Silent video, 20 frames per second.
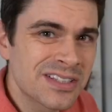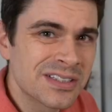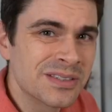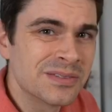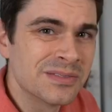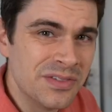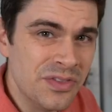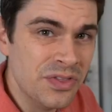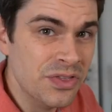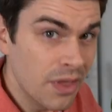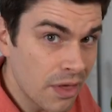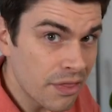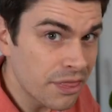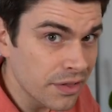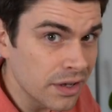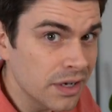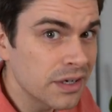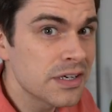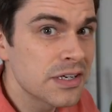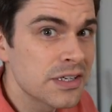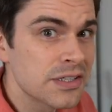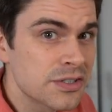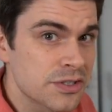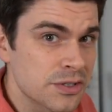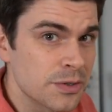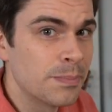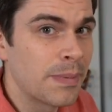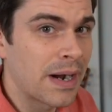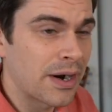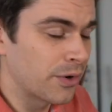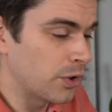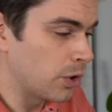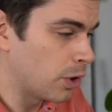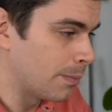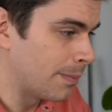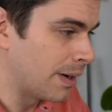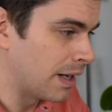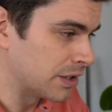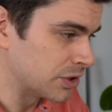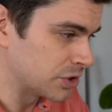another Submariner
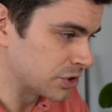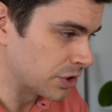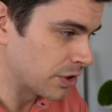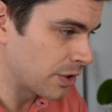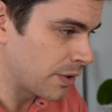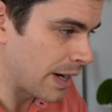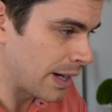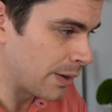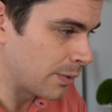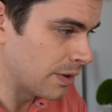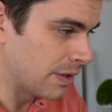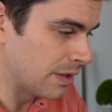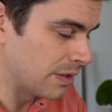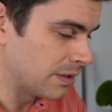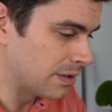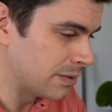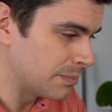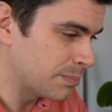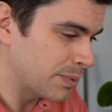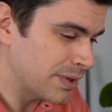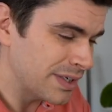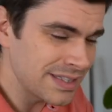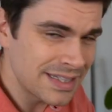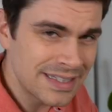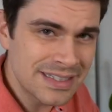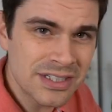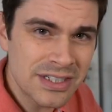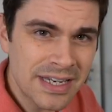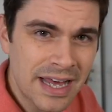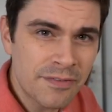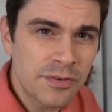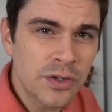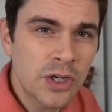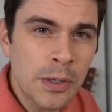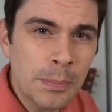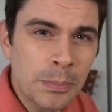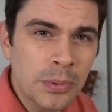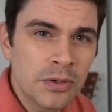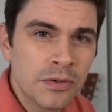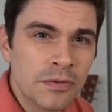homage though, but it did have a
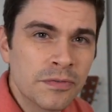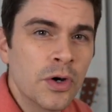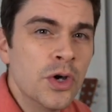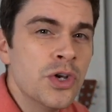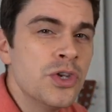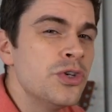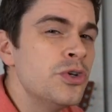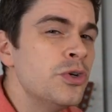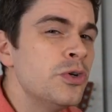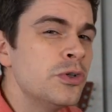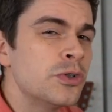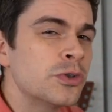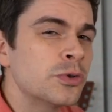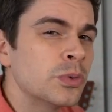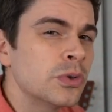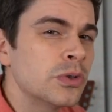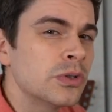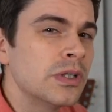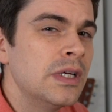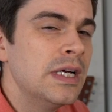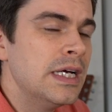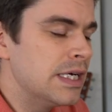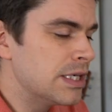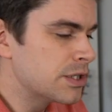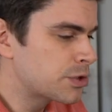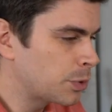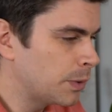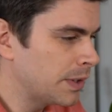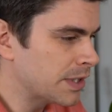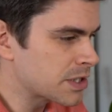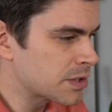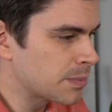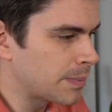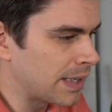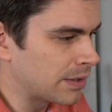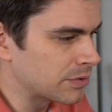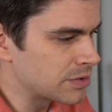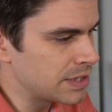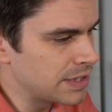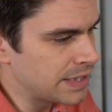couple of unusual tweaks
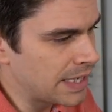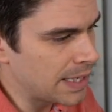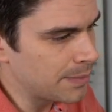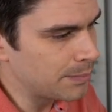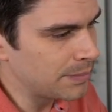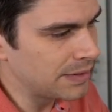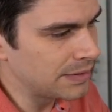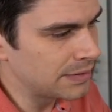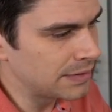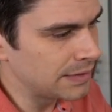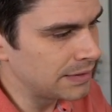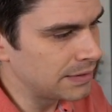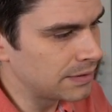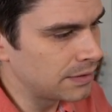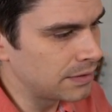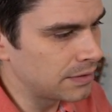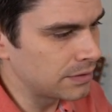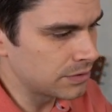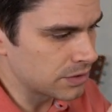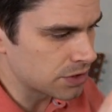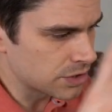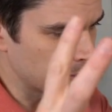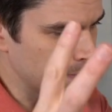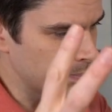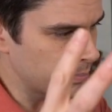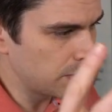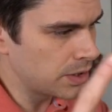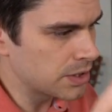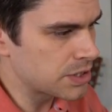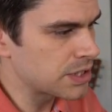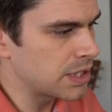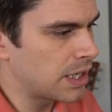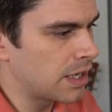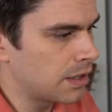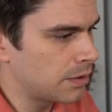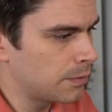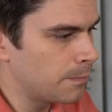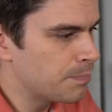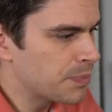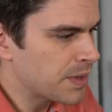about it, namely the sunburst
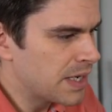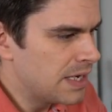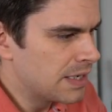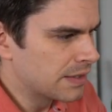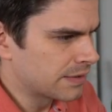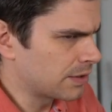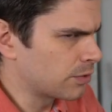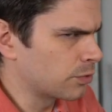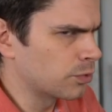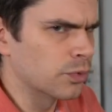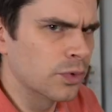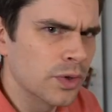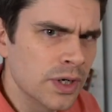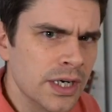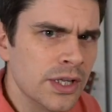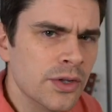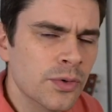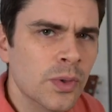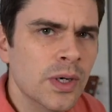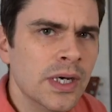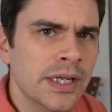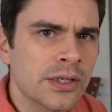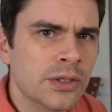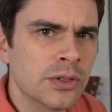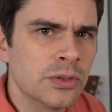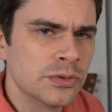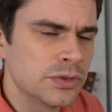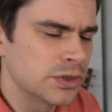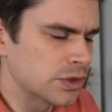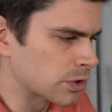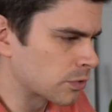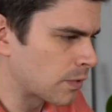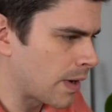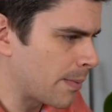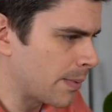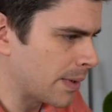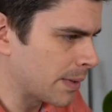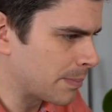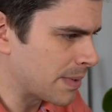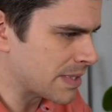dial, that really, really cool
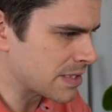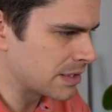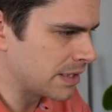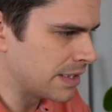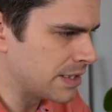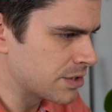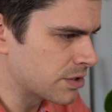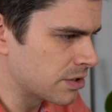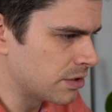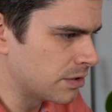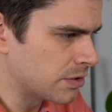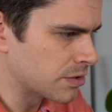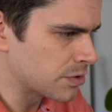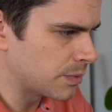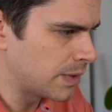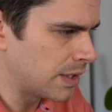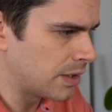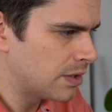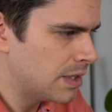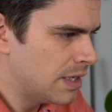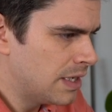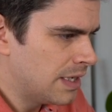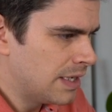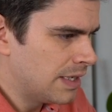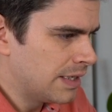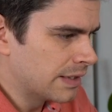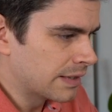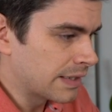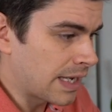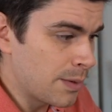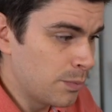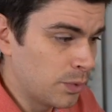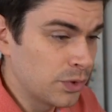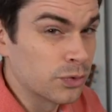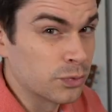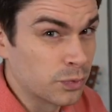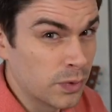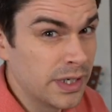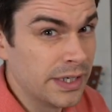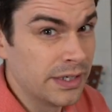ceramic bezel insert as well. Came with a
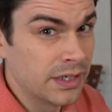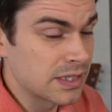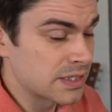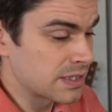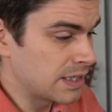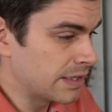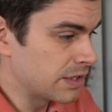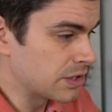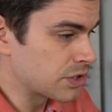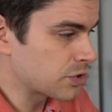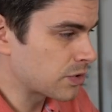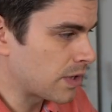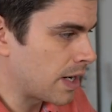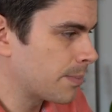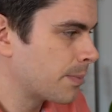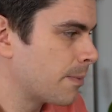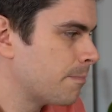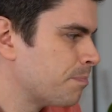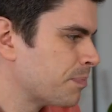really nice leather strap.